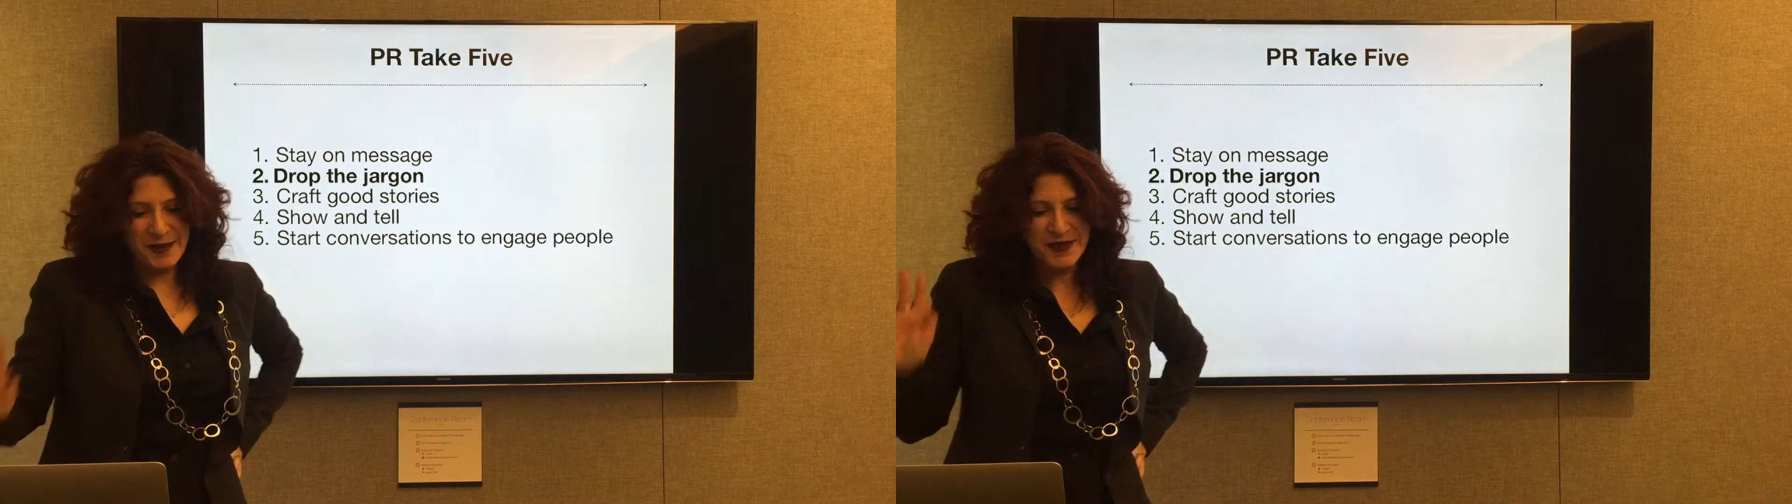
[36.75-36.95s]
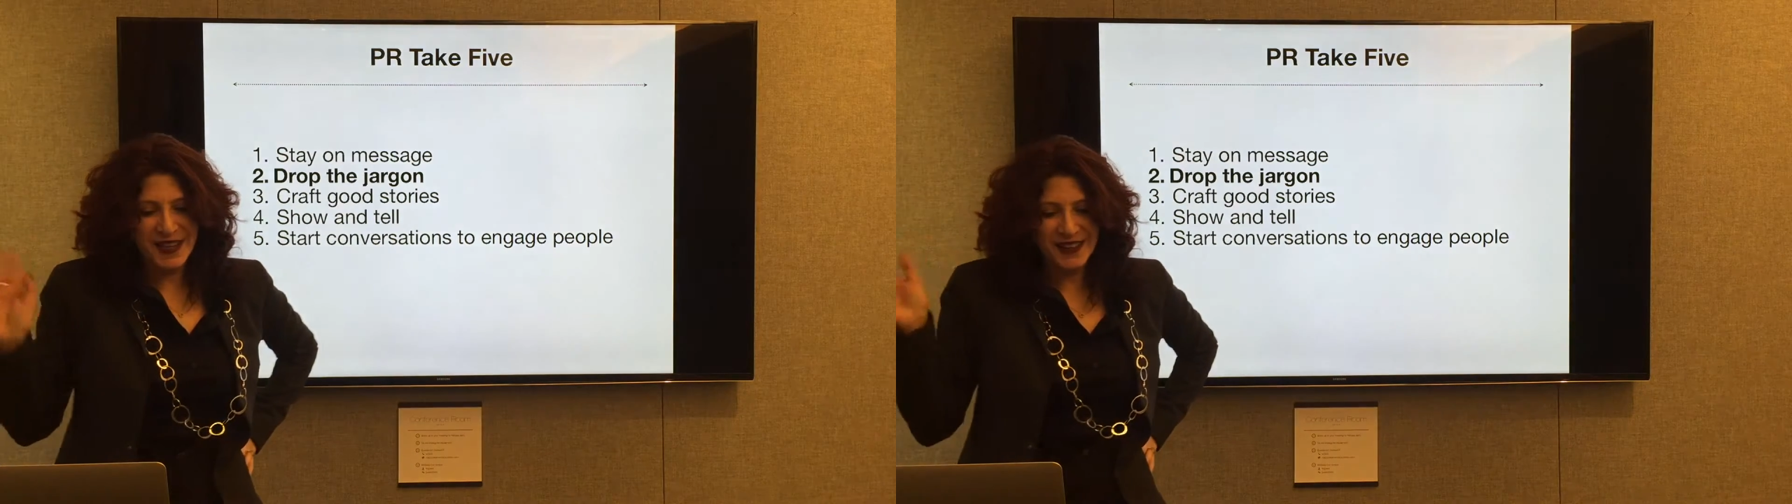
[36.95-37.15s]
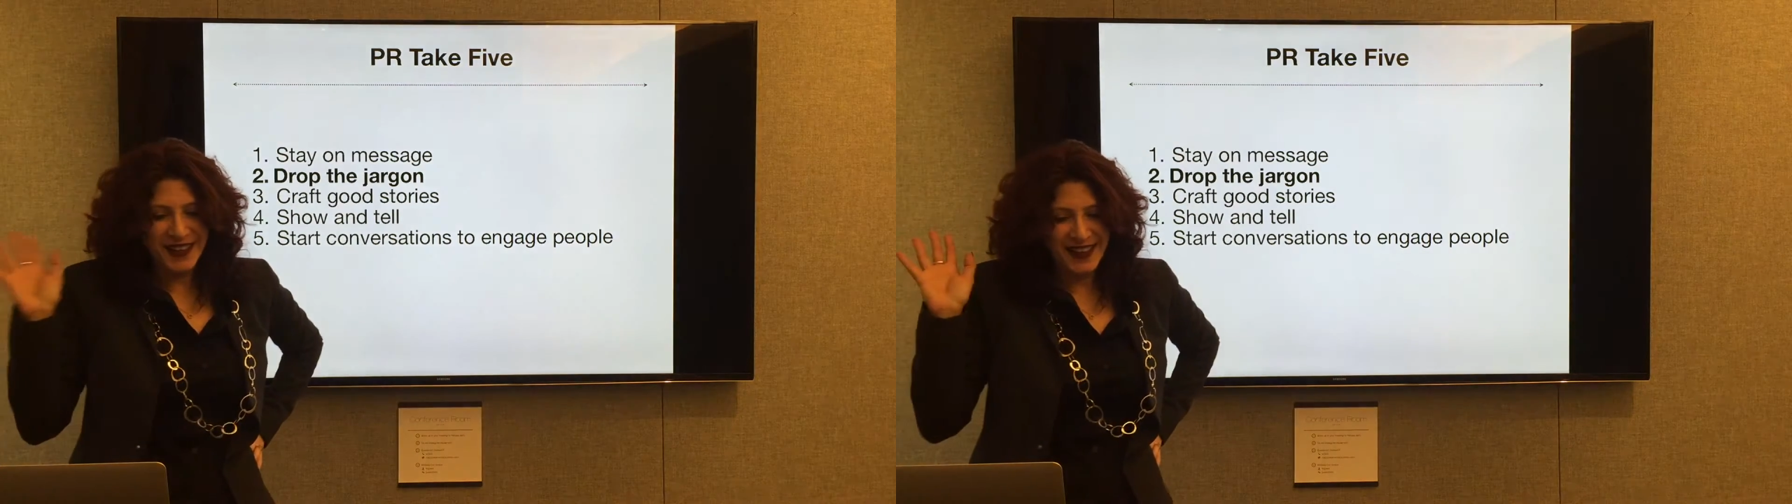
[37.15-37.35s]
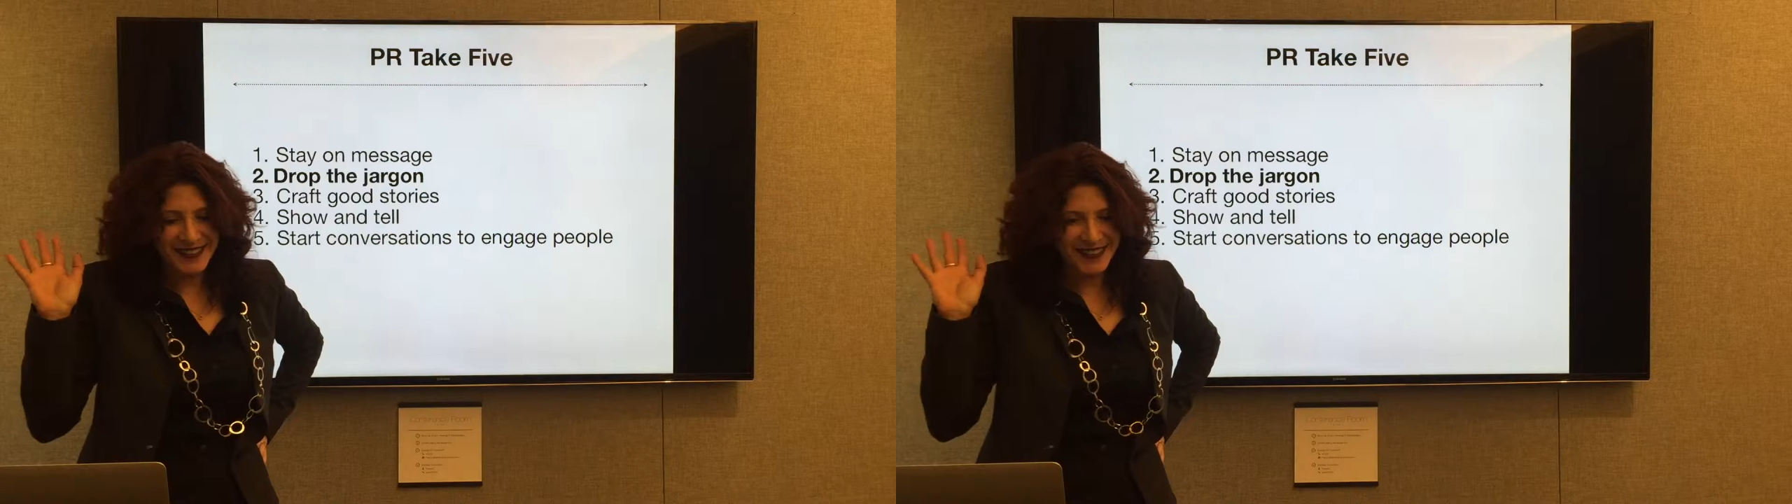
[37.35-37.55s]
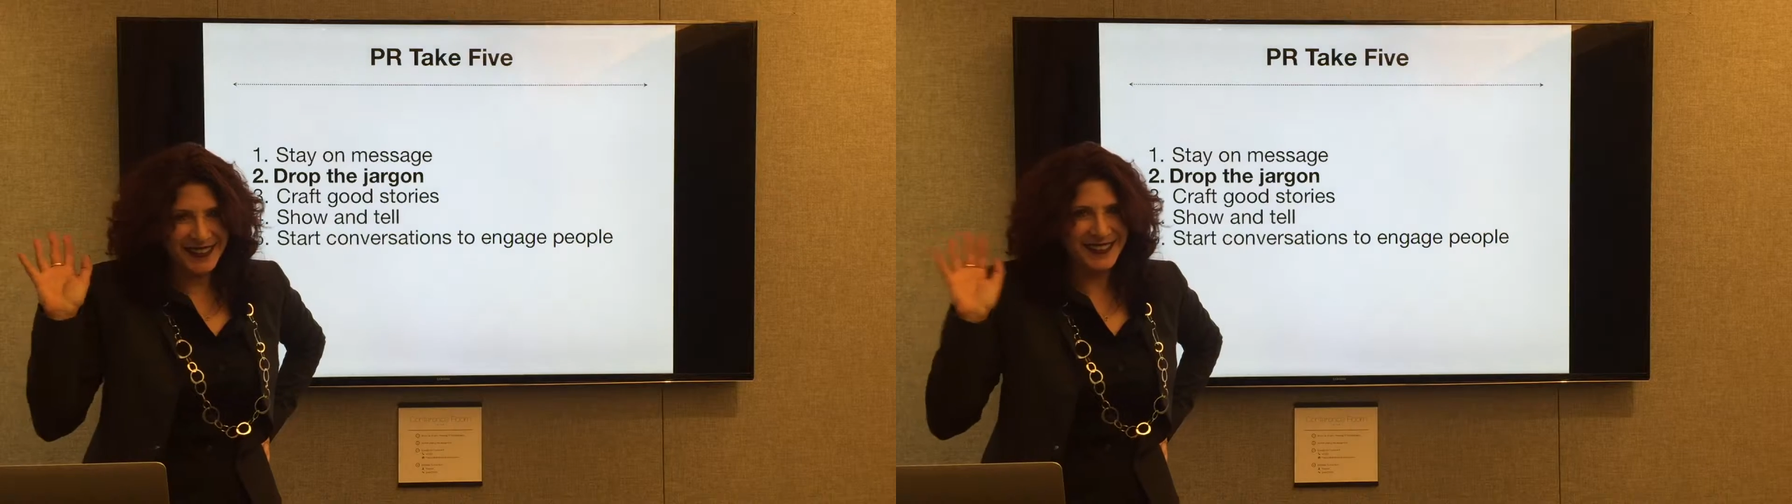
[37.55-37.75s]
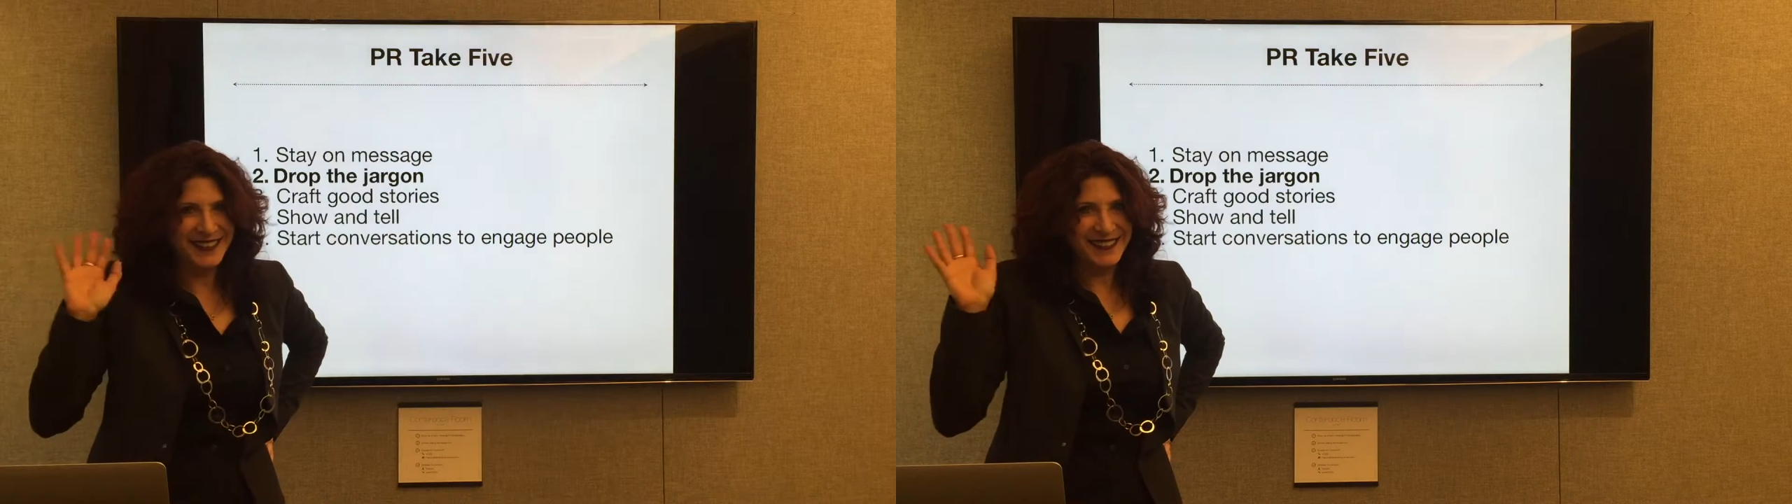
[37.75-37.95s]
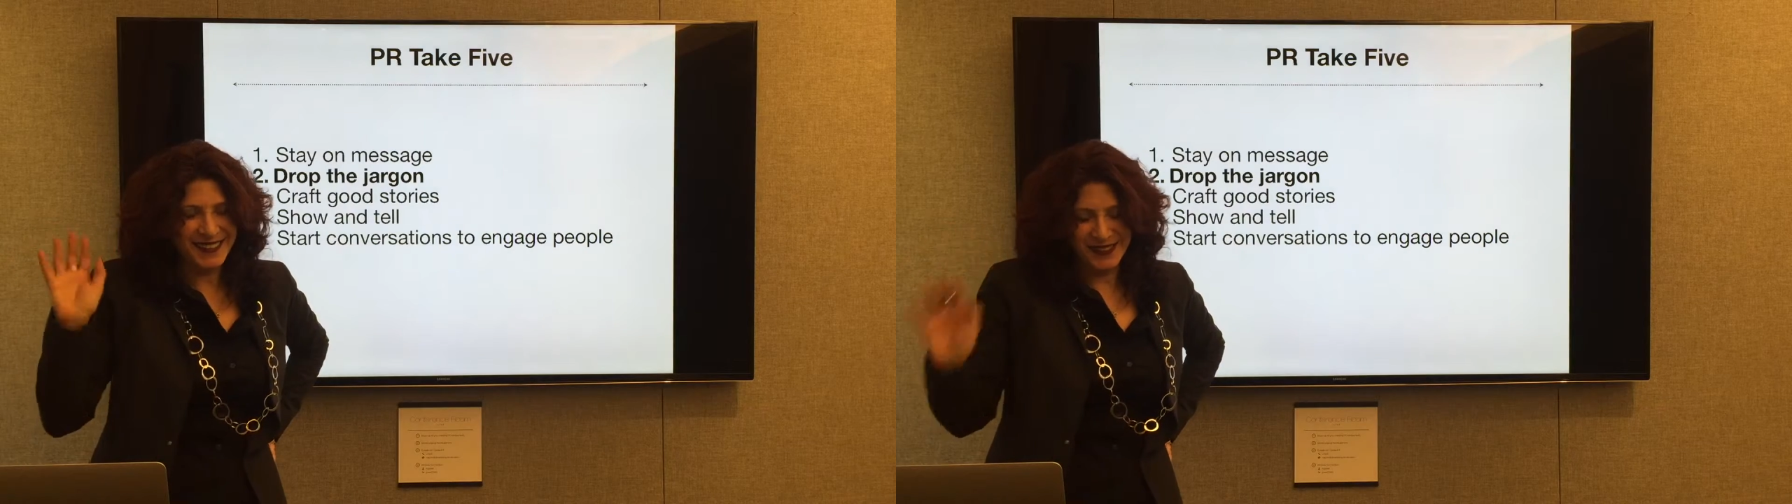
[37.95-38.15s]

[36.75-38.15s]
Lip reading: I'm generalizing.